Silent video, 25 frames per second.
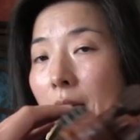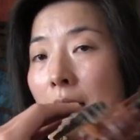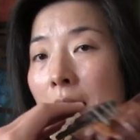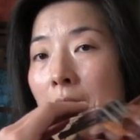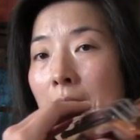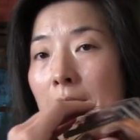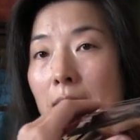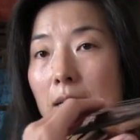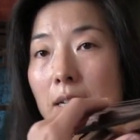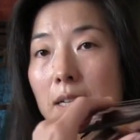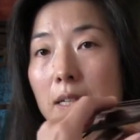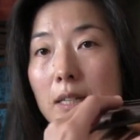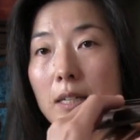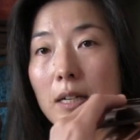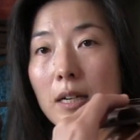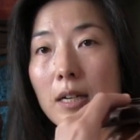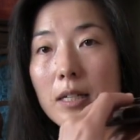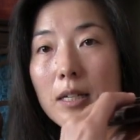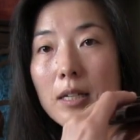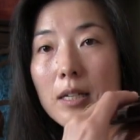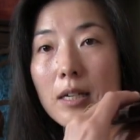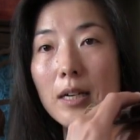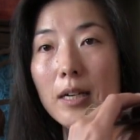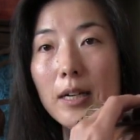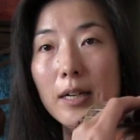and then start
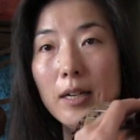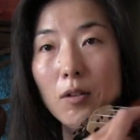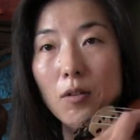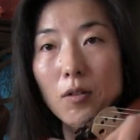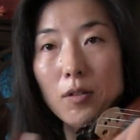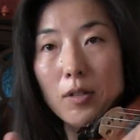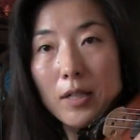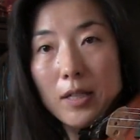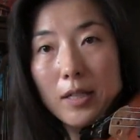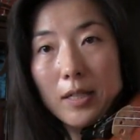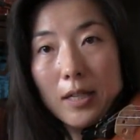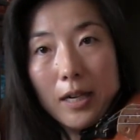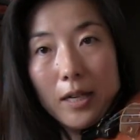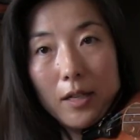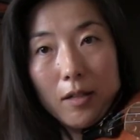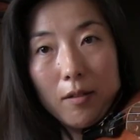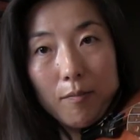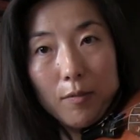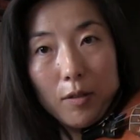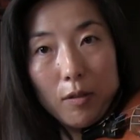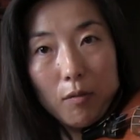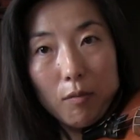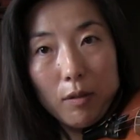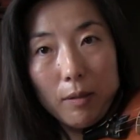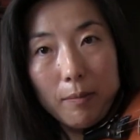sliding on the side
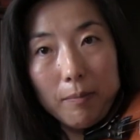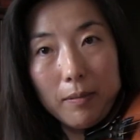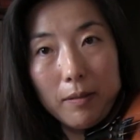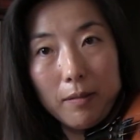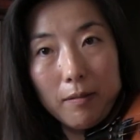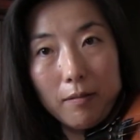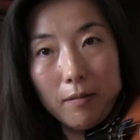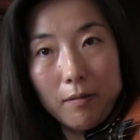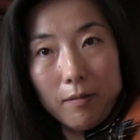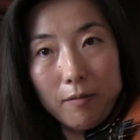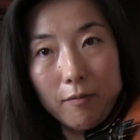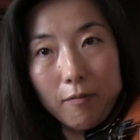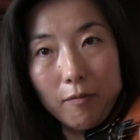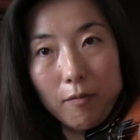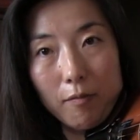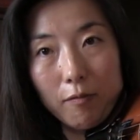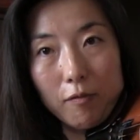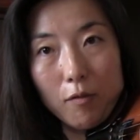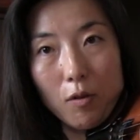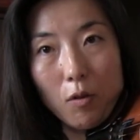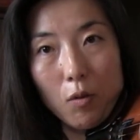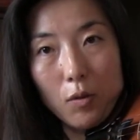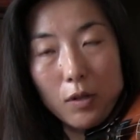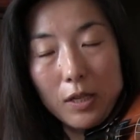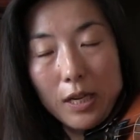of the rib,
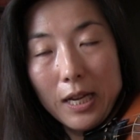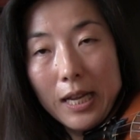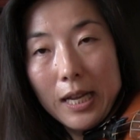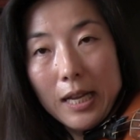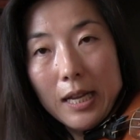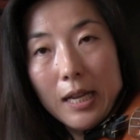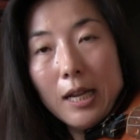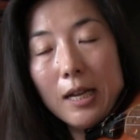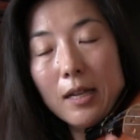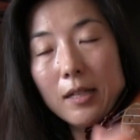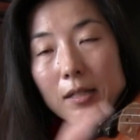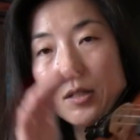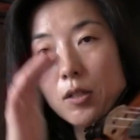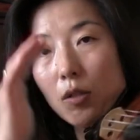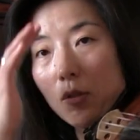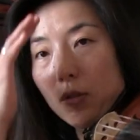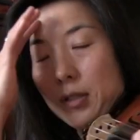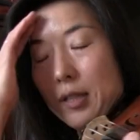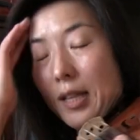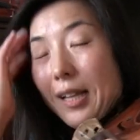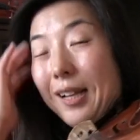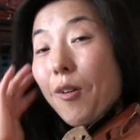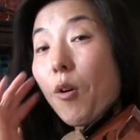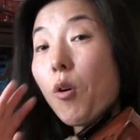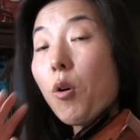of course.
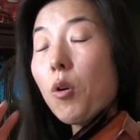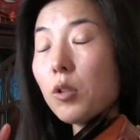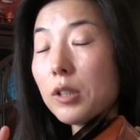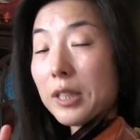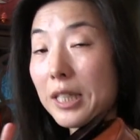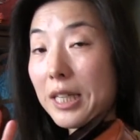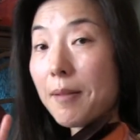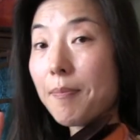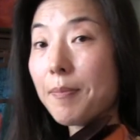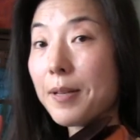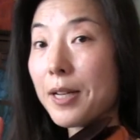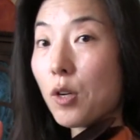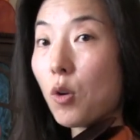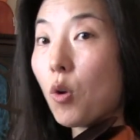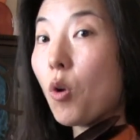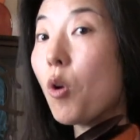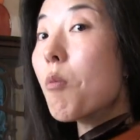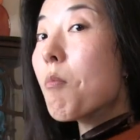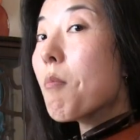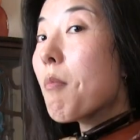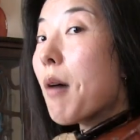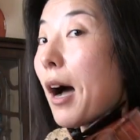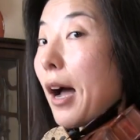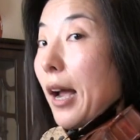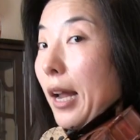So keep that
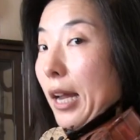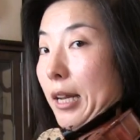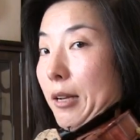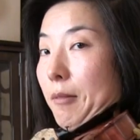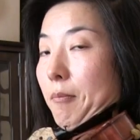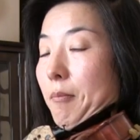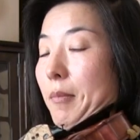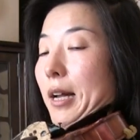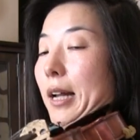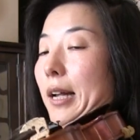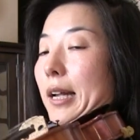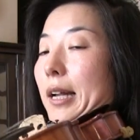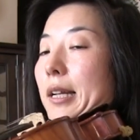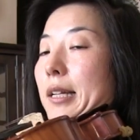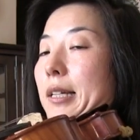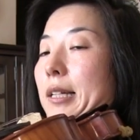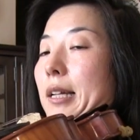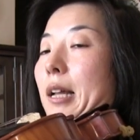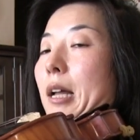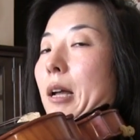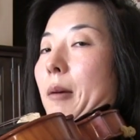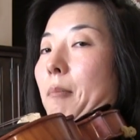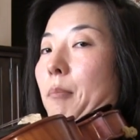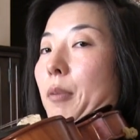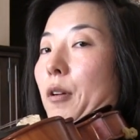in mind.
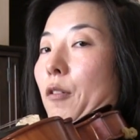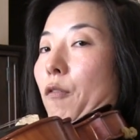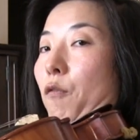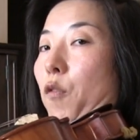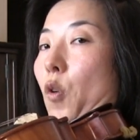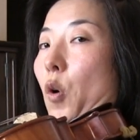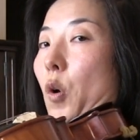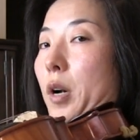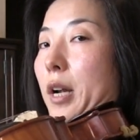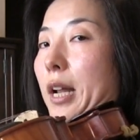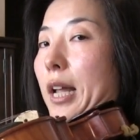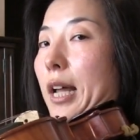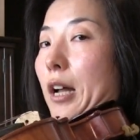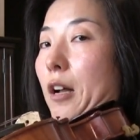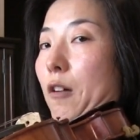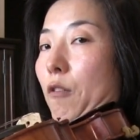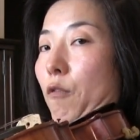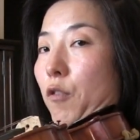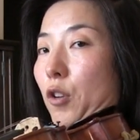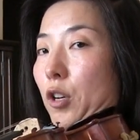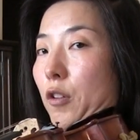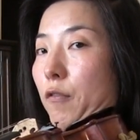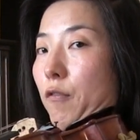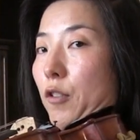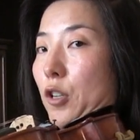But for now,
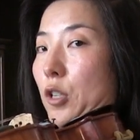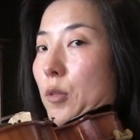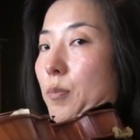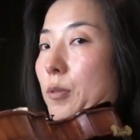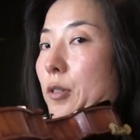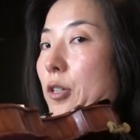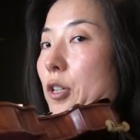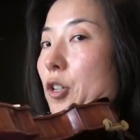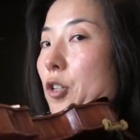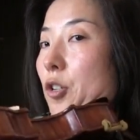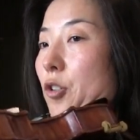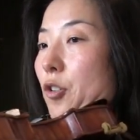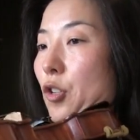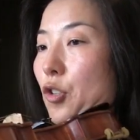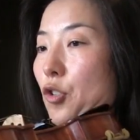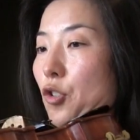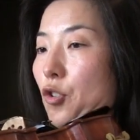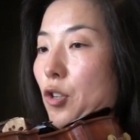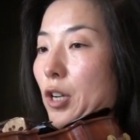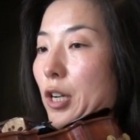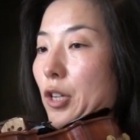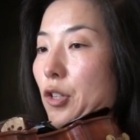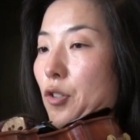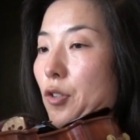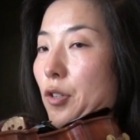for the first position,
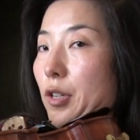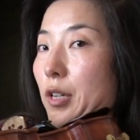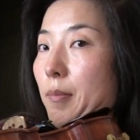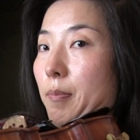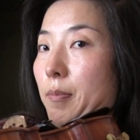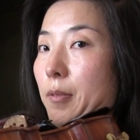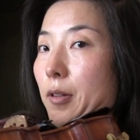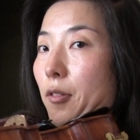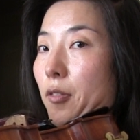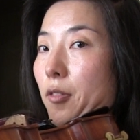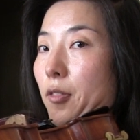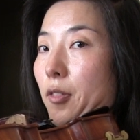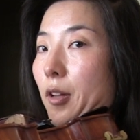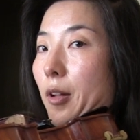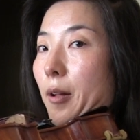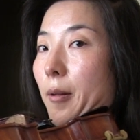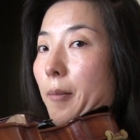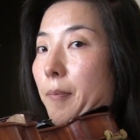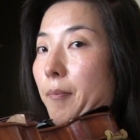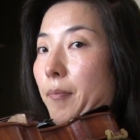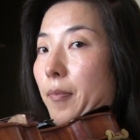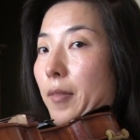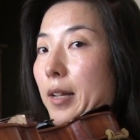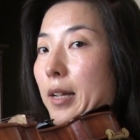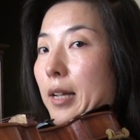try to keep the
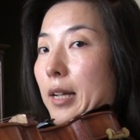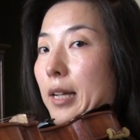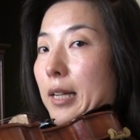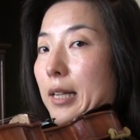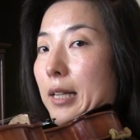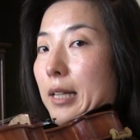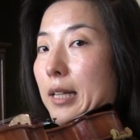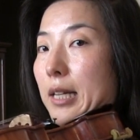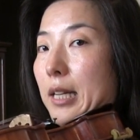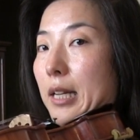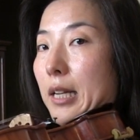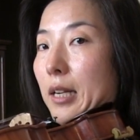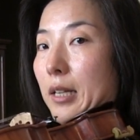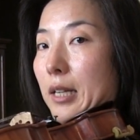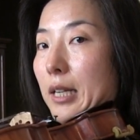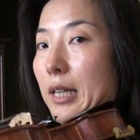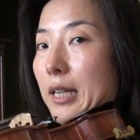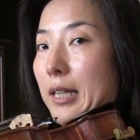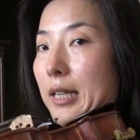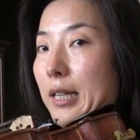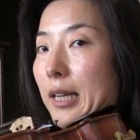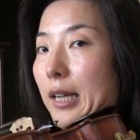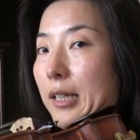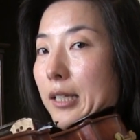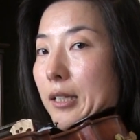thumb, near
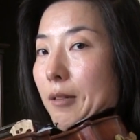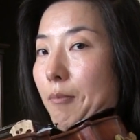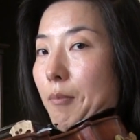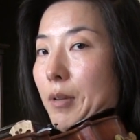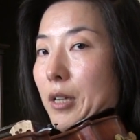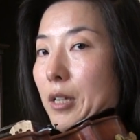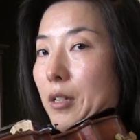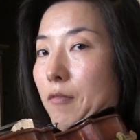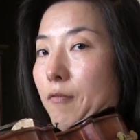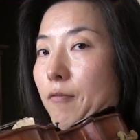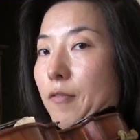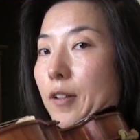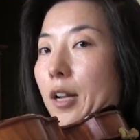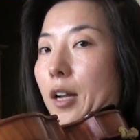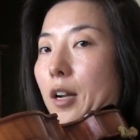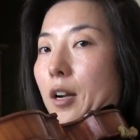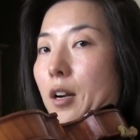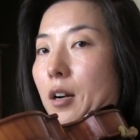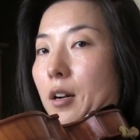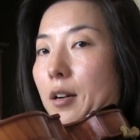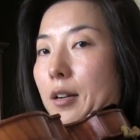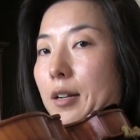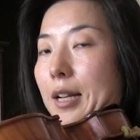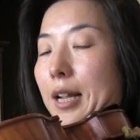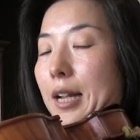index and middle
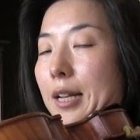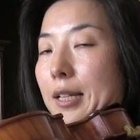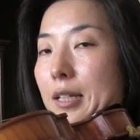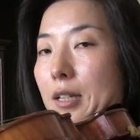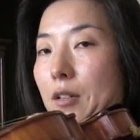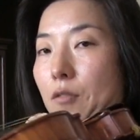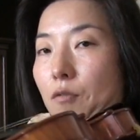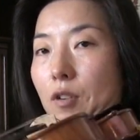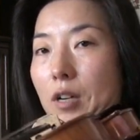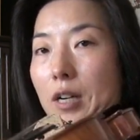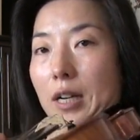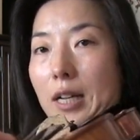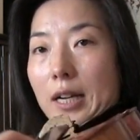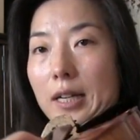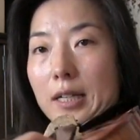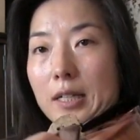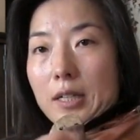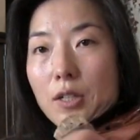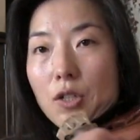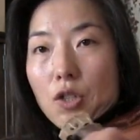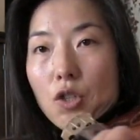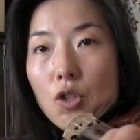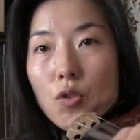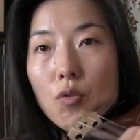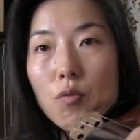finger nice and relaxed
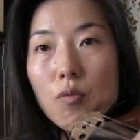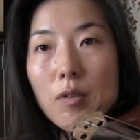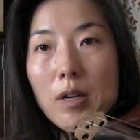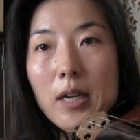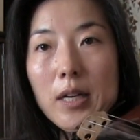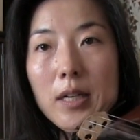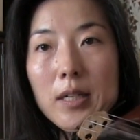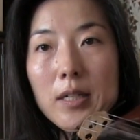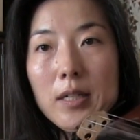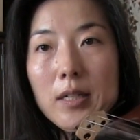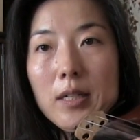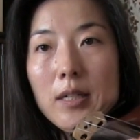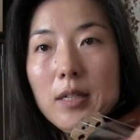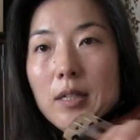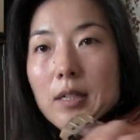and straight,